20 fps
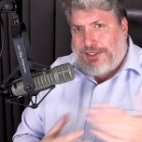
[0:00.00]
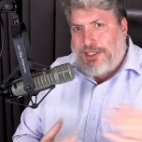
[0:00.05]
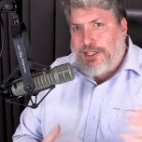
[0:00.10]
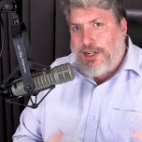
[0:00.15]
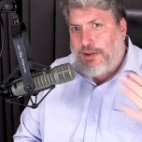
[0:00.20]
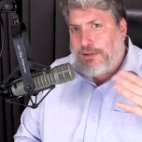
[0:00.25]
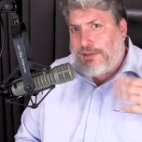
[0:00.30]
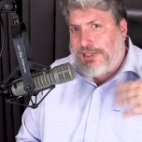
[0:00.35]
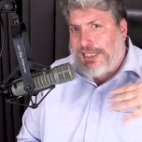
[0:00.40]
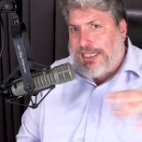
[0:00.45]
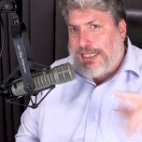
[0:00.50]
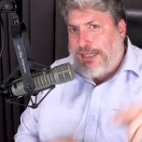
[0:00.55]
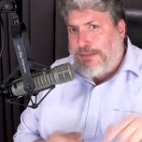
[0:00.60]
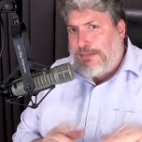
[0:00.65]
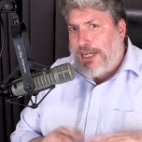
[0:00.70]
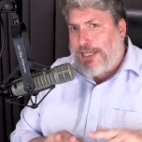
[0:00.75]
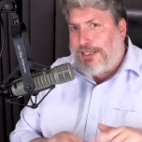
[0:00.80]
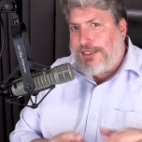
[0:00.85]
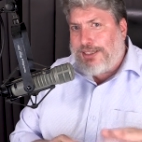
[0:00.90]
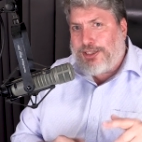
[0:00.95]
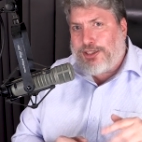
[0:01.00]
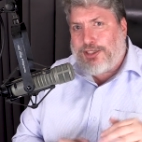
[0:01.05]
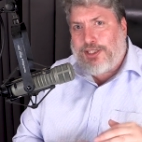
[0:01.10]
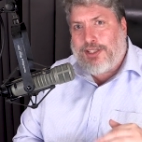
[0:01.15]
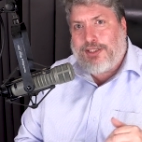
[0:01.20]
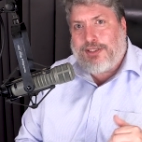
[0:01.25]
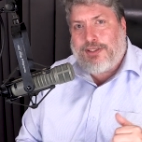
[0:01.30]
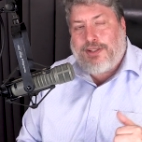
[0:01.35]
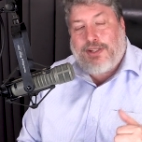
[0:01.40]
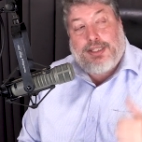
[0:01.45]
you know, emailing each
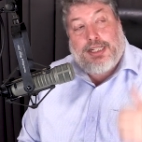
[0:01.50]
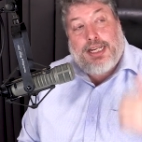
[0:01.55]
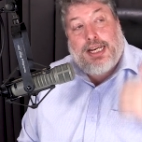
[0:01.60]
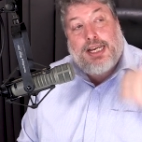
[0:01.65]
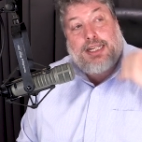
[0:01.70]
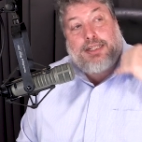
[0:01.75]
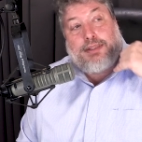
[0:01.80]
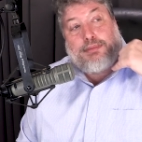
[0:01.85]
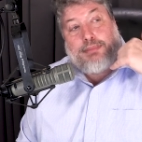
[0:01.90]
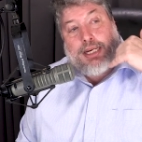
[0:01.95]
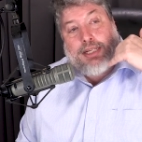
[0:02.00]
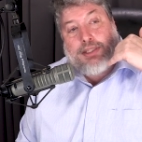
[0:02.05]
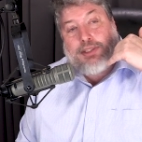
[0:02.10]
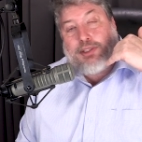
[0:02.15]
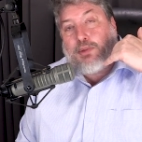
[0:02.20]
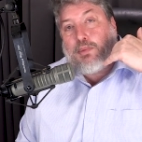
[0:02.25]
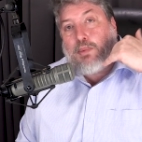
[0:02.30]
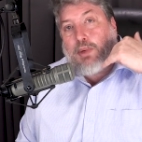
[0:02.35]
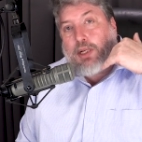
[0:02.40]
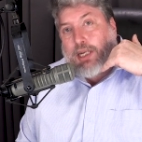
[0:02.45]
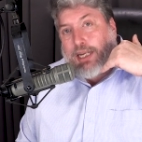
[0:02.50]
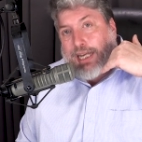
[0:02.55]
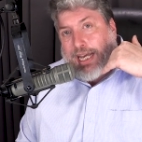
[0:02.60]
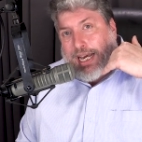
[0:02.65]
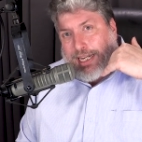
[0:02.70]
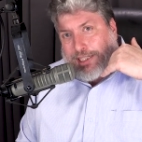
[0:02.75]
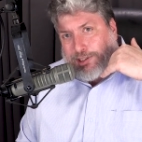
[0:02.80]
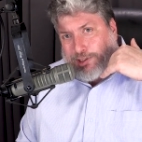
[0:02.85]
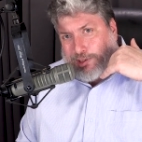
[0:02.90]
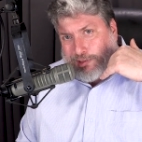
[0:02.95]
other, going, "Hey, Matthew, what?
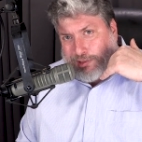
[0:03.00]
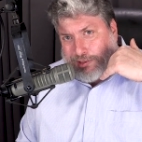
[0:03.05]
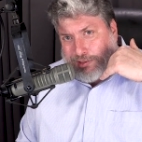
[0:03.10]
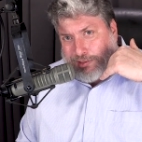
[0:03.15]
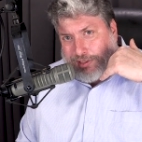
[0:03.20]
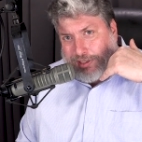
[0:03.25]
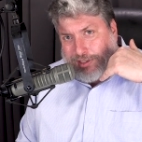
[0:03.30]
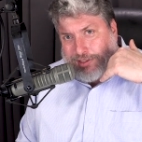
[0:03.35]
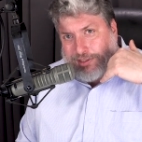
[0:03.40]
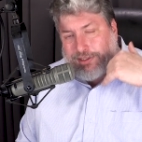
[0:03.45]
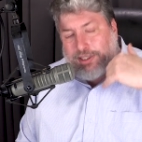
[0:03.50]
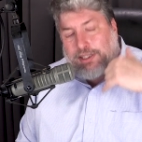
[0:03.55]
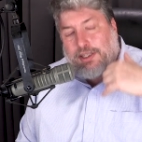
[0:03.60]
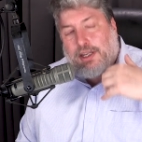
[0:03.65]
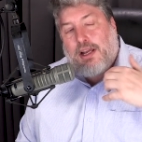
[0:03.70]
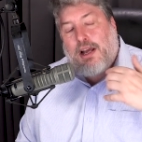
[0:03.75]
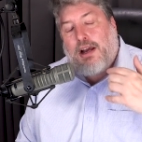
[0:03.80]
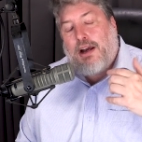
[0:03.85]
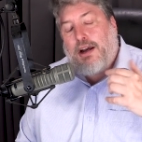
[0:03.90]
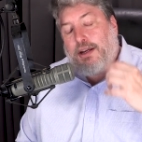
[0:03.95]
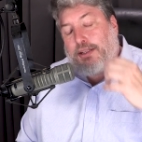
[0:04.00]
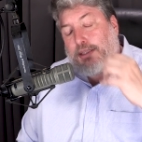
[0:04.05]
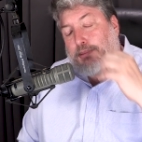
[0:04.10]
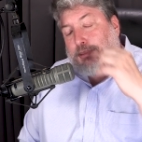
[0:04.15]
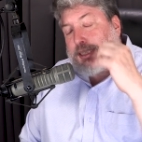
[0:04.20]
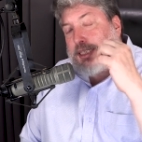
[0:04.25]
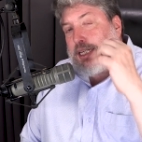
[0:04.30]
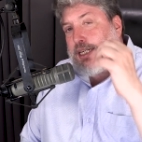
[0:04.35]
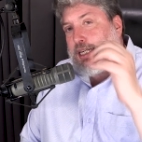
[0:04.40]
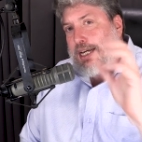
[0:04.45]
How did you do this? Uh,
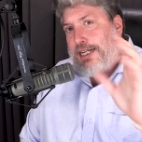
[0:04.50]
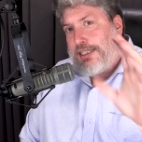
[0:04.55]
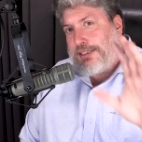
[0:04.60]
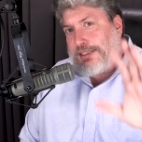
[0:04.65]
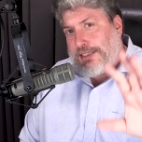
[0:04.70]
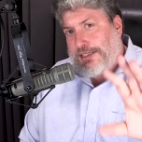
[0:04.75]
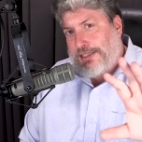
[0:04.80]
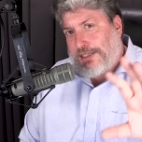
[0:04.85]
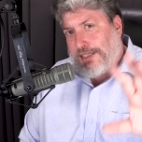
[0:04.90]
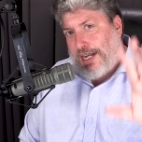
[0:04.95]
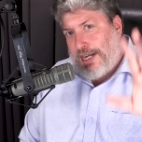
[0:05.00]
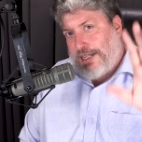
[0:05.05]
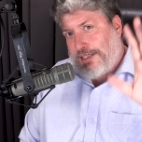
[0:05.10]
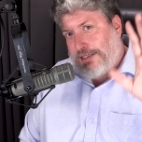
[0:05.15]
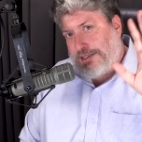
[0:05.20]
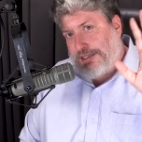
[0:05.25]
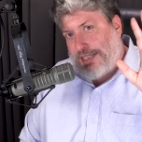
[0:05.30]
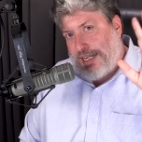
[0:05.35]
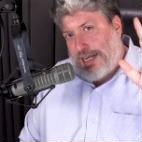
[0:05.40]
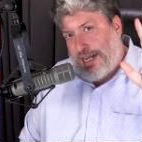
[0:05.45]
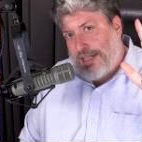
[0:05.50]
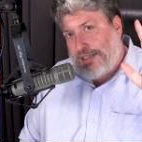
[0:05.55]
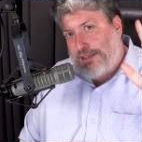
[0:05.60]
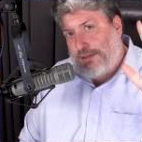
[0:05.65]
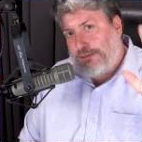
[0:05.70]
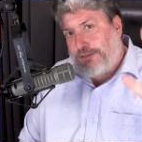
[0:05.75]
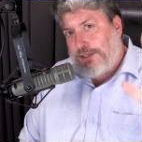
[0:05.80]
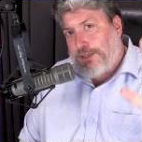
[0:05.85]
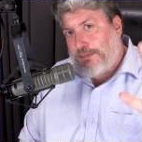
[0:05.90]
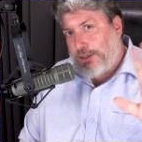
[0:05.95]
let me tell you, how I did it. I had
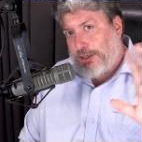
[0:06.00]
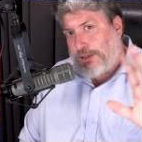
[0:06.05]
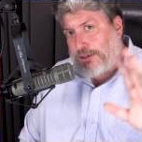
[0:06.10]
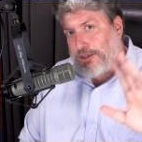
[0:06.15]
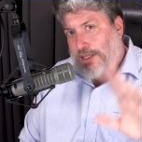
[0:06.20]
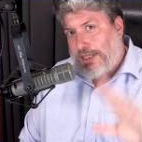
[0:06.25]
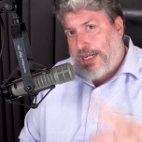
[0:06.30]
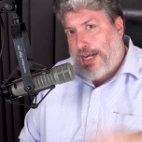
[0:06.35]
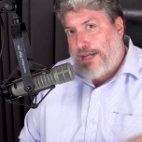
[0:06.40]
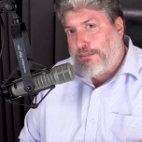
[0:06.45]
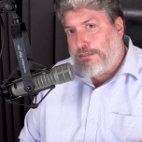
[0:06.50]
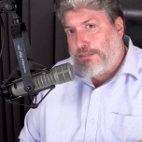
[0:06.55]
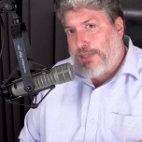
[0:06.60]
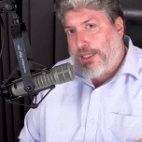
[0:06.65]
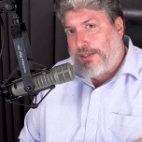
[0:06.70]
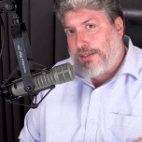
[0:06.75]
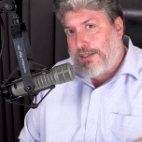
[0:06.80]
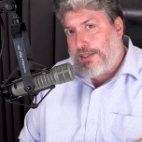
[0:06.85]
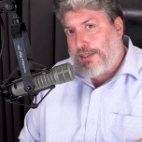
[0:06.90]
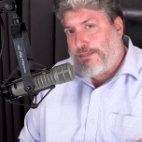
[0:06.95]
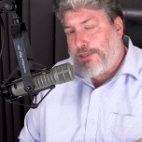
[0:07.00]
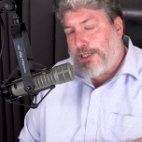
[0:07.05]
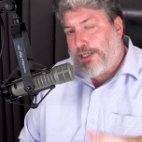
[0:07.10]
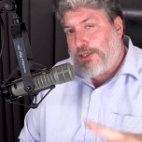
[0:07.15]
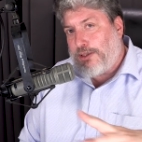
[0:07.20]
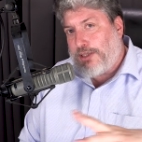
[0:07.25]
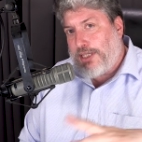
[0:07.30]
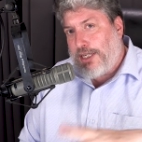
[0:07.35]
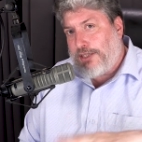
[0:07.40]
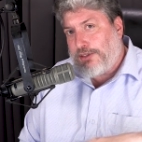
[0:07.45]
the family start out in Bethlehem,
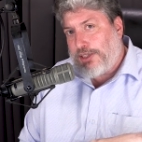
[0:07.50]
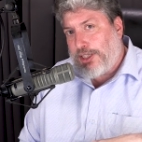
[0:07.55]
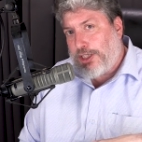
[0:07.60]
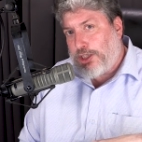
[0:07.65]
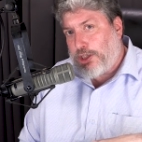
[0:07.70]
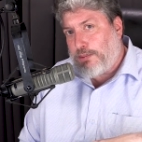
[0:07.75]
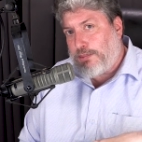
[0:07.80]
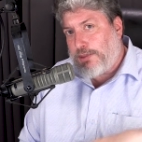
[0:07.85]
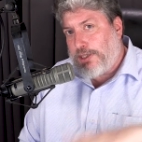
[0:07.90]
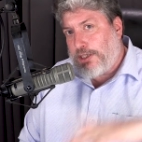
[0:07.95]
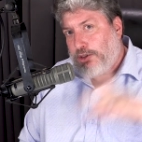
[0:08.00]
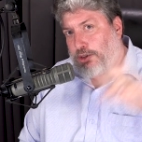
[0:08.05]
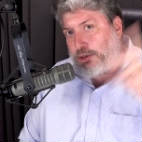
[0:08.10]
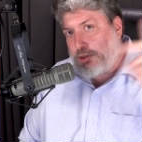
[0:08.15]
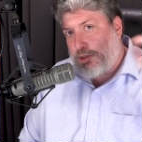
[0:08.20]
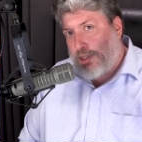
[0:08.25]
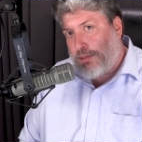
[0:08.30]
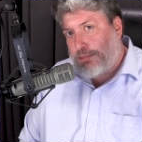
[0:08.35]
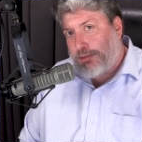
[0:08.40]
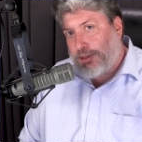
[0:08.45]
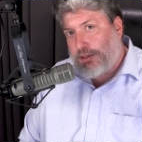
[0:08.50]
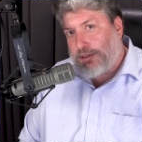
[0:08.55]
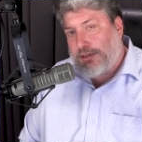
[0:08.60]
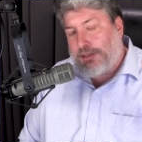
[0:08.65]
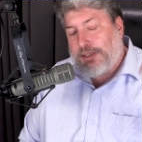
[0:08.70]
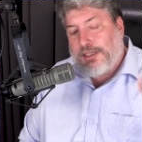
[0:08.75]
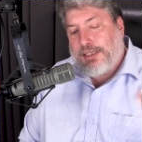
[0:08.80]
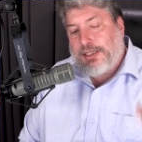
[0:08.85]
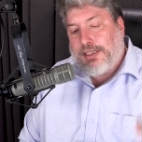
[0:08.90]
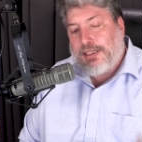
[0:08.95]
then go down to Egypt, and then shoot up to